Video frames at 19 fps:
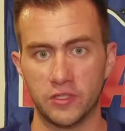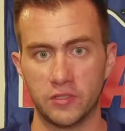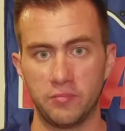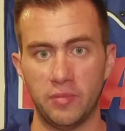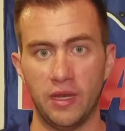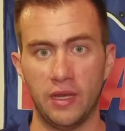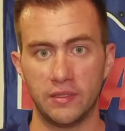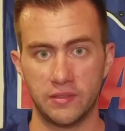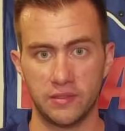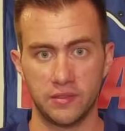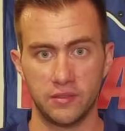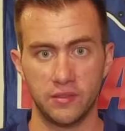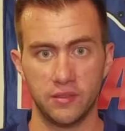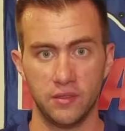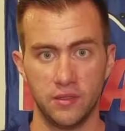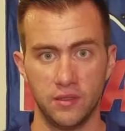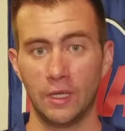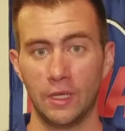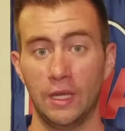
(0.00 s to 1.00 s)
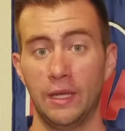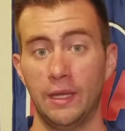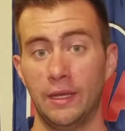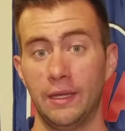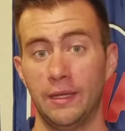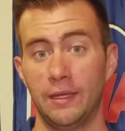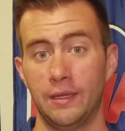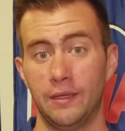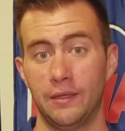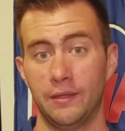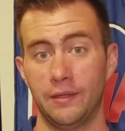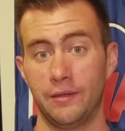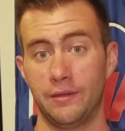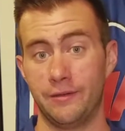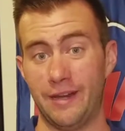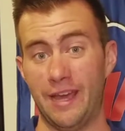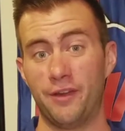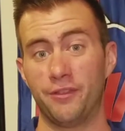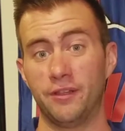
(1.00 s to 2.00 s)
spots.
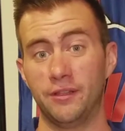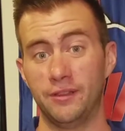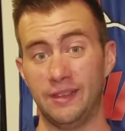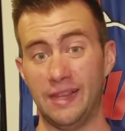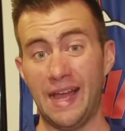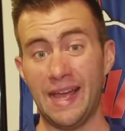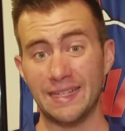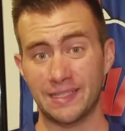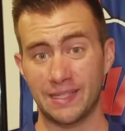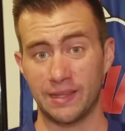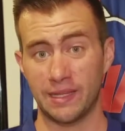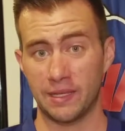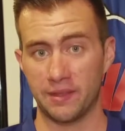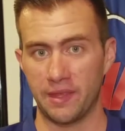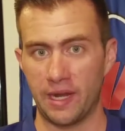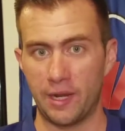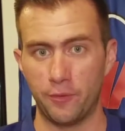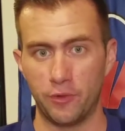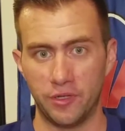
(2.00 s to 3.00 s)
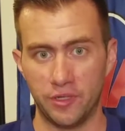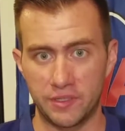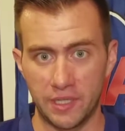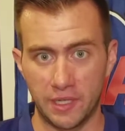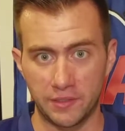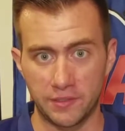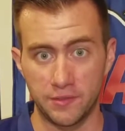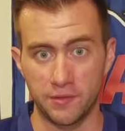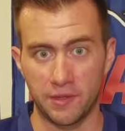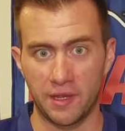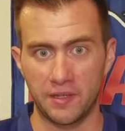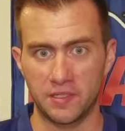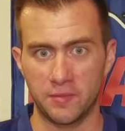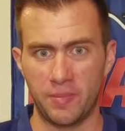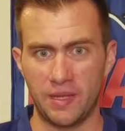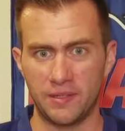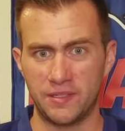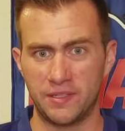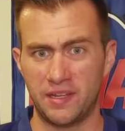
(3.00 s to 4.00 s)
Now, the last thing that I wanted to talk to you guys
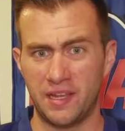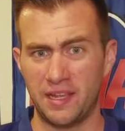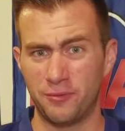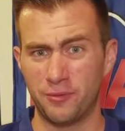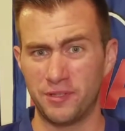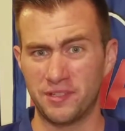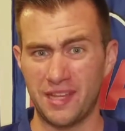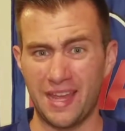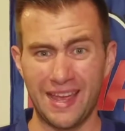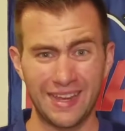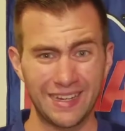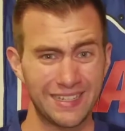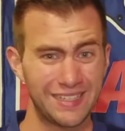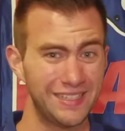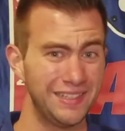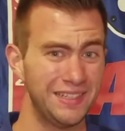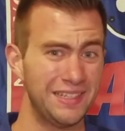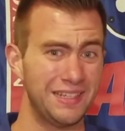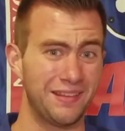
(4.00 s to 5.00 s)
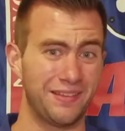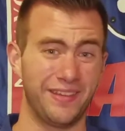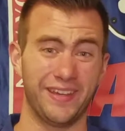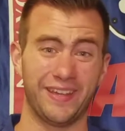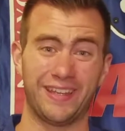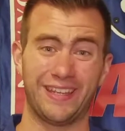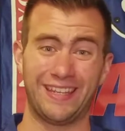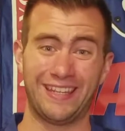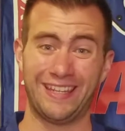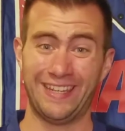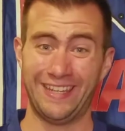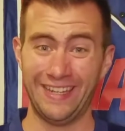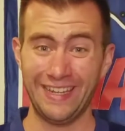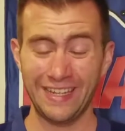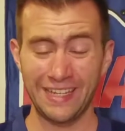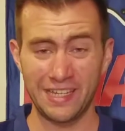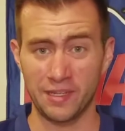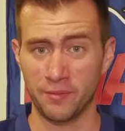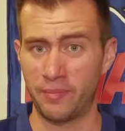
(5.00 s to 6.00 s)
about today was actually the
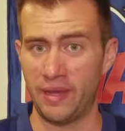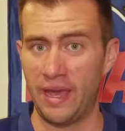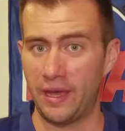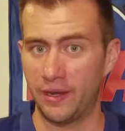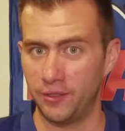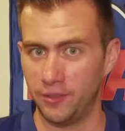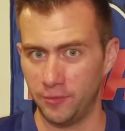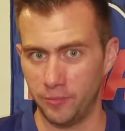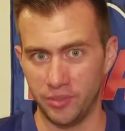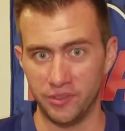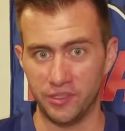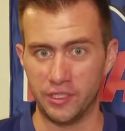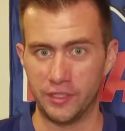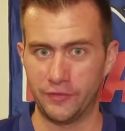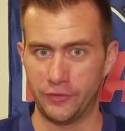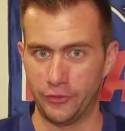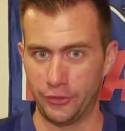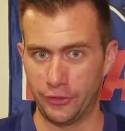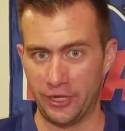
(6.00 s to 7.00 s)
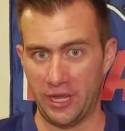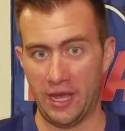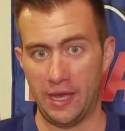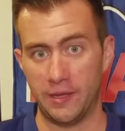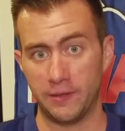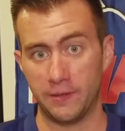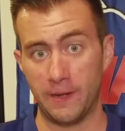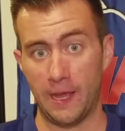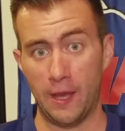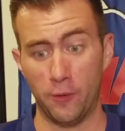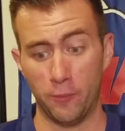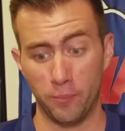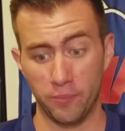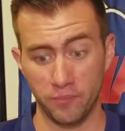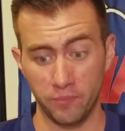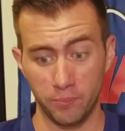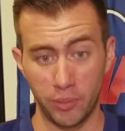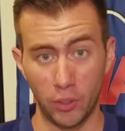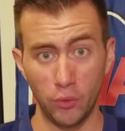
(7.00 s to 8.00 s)
kicking battle, believe it or not. Now,
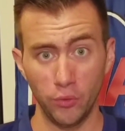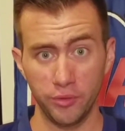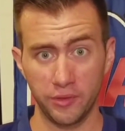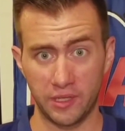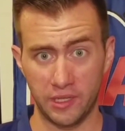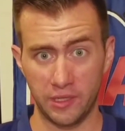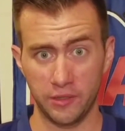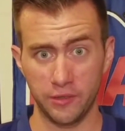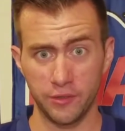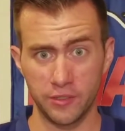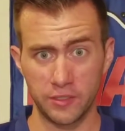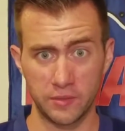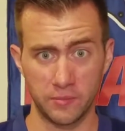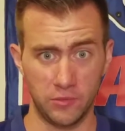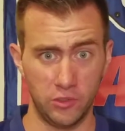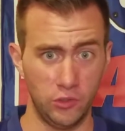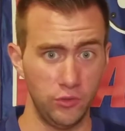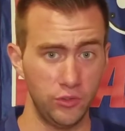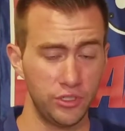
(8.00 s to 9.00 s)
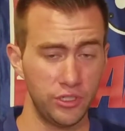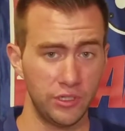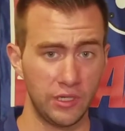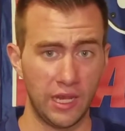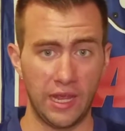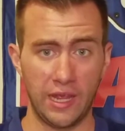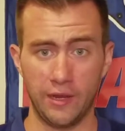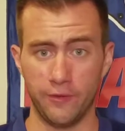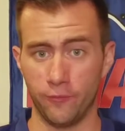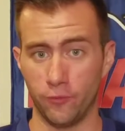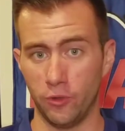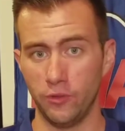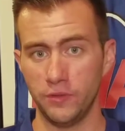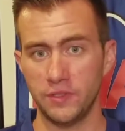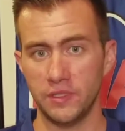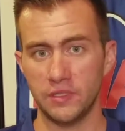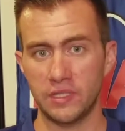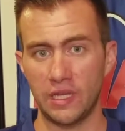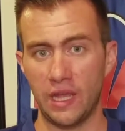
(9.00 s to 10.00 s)
both kickers, Nuggent and
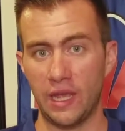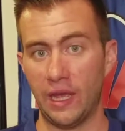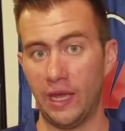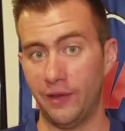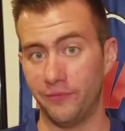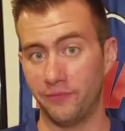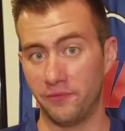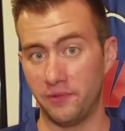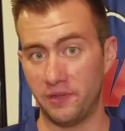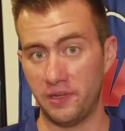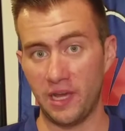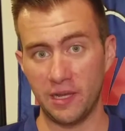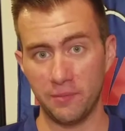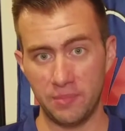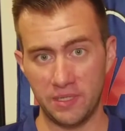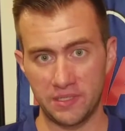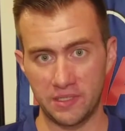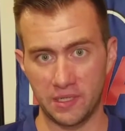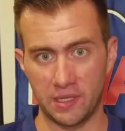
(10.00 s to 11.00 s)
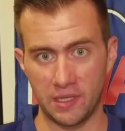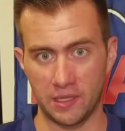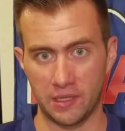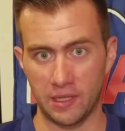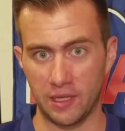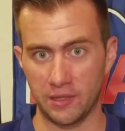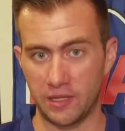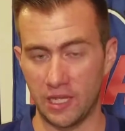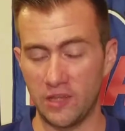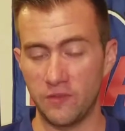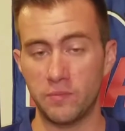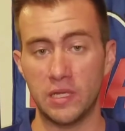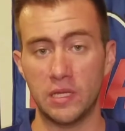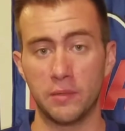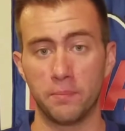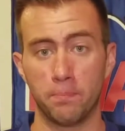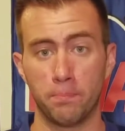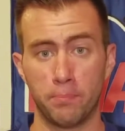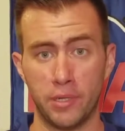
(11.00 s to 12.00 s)
Rosas, have not missed a kick yet. They've
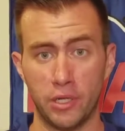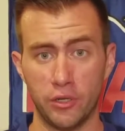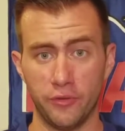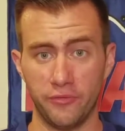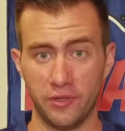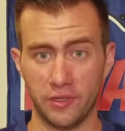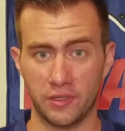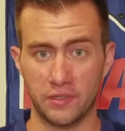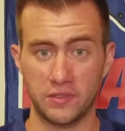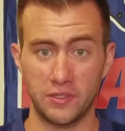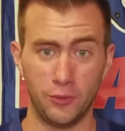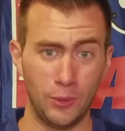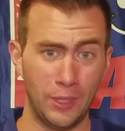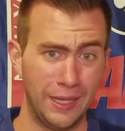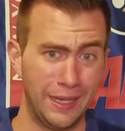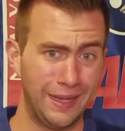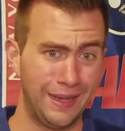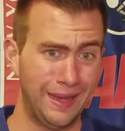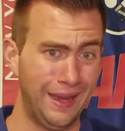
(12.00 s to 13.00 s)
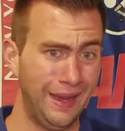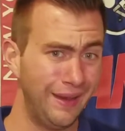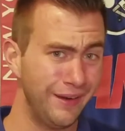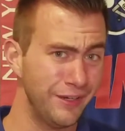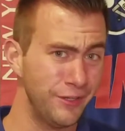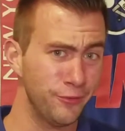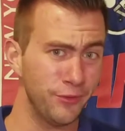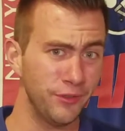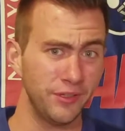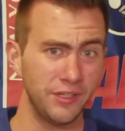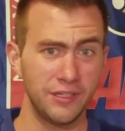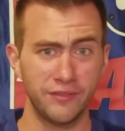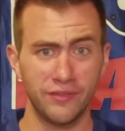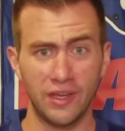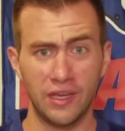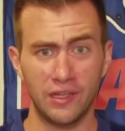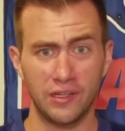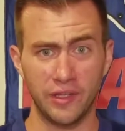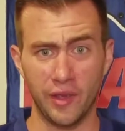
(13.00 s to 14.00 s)
been perfect. So how do you really
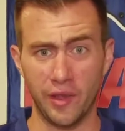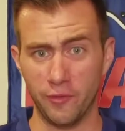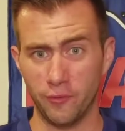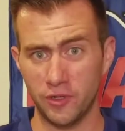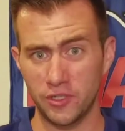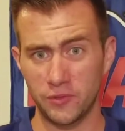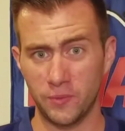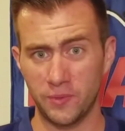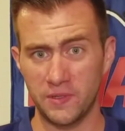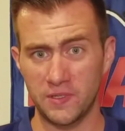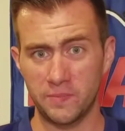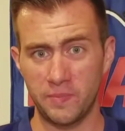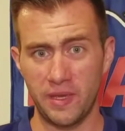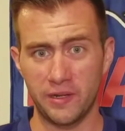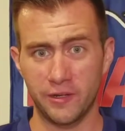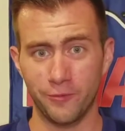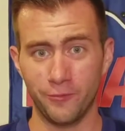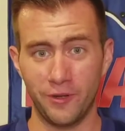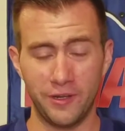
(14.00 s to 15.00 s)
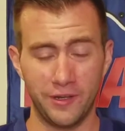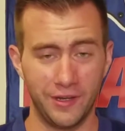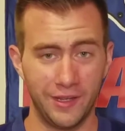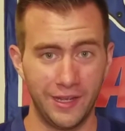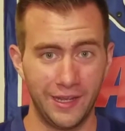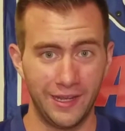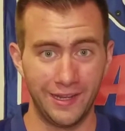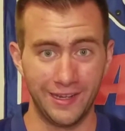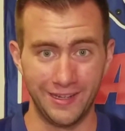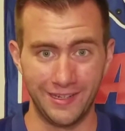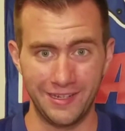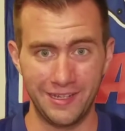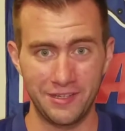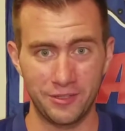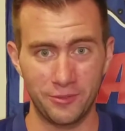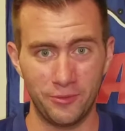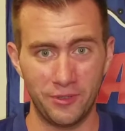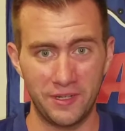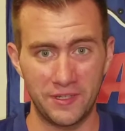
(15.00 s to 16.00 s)
evaluate which one is better when
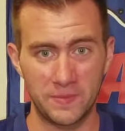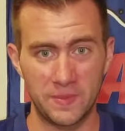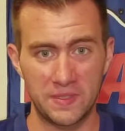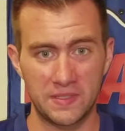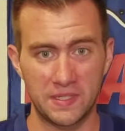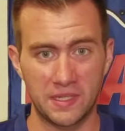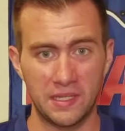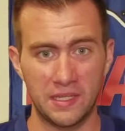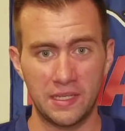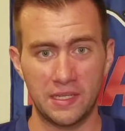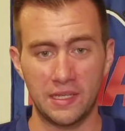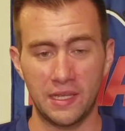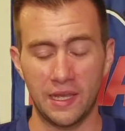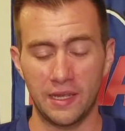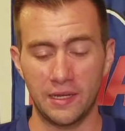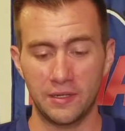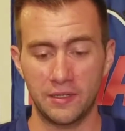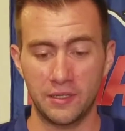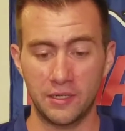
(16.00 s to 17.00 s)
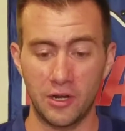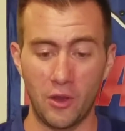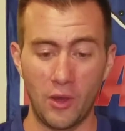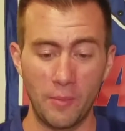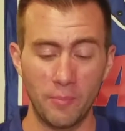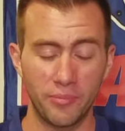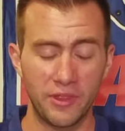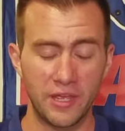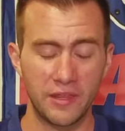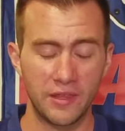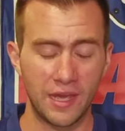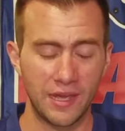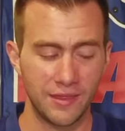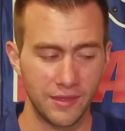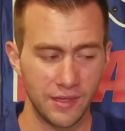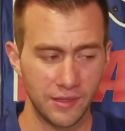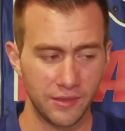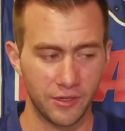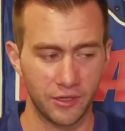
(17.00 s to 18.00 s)
neither one has missed a kick yet? I
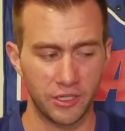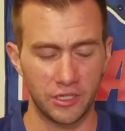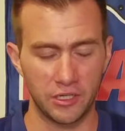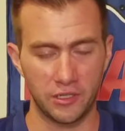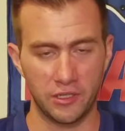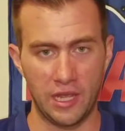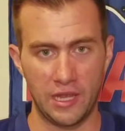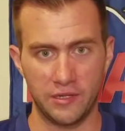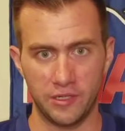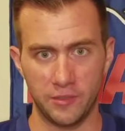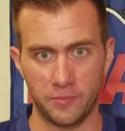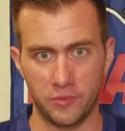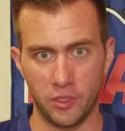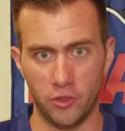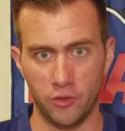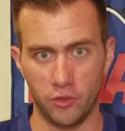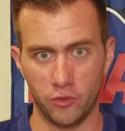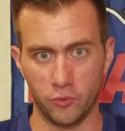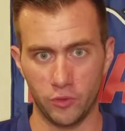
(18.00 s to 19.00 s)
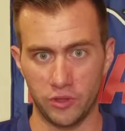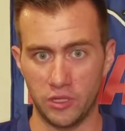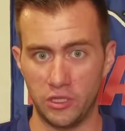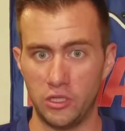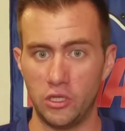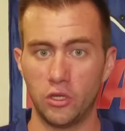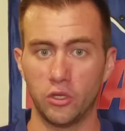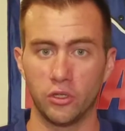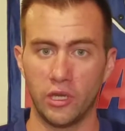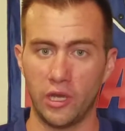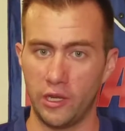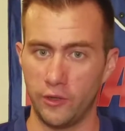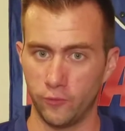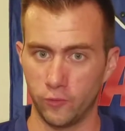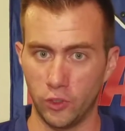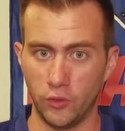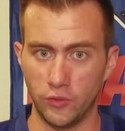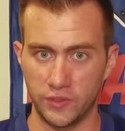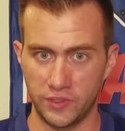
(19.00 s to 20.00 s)
think they're going to end up going with the young guy,
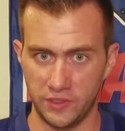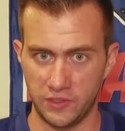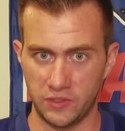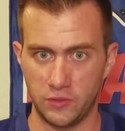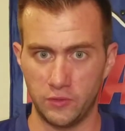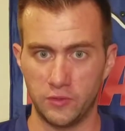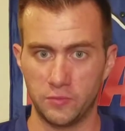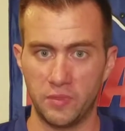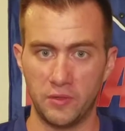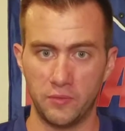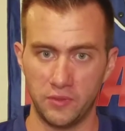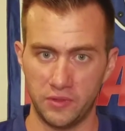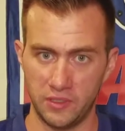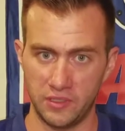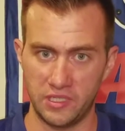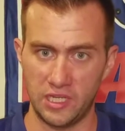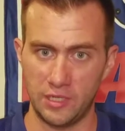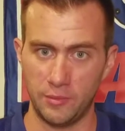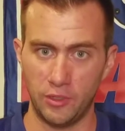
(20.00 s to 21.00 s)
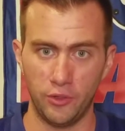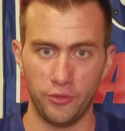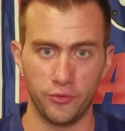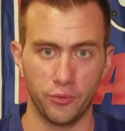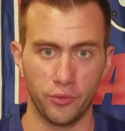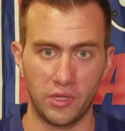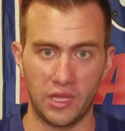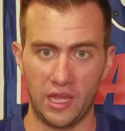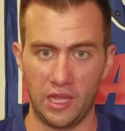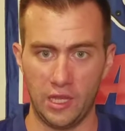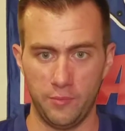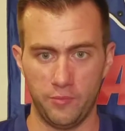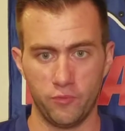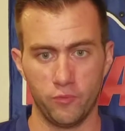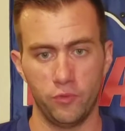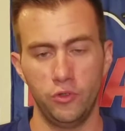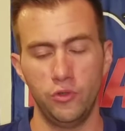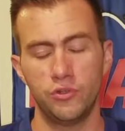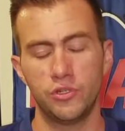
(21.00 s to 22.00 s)
Rosas, who's been with the team all through camp.
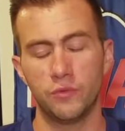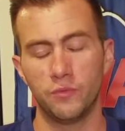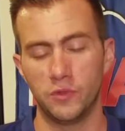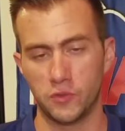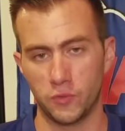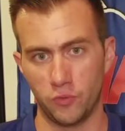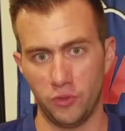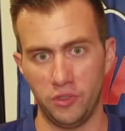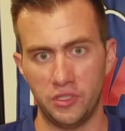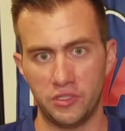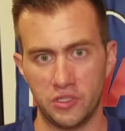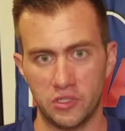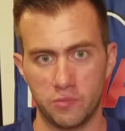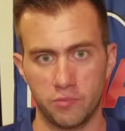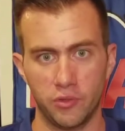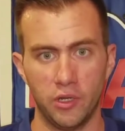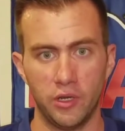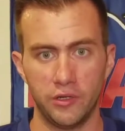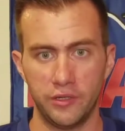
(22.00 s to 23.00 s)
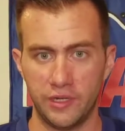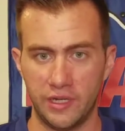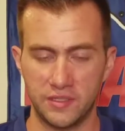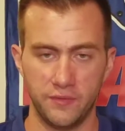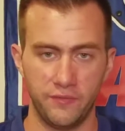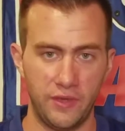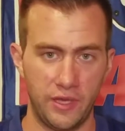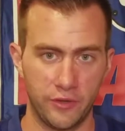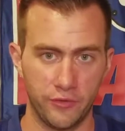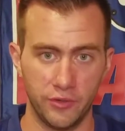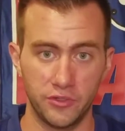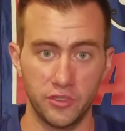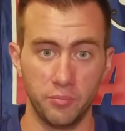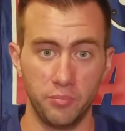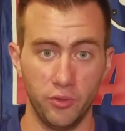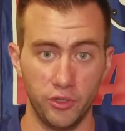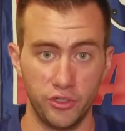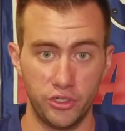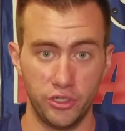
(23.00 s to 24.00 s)
Nuggent was really just brought in as a veteran to
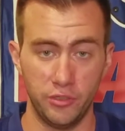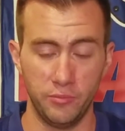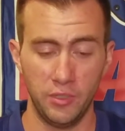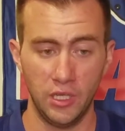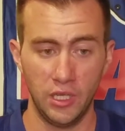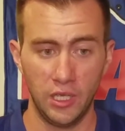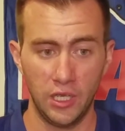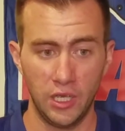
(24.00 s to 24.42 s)
push him.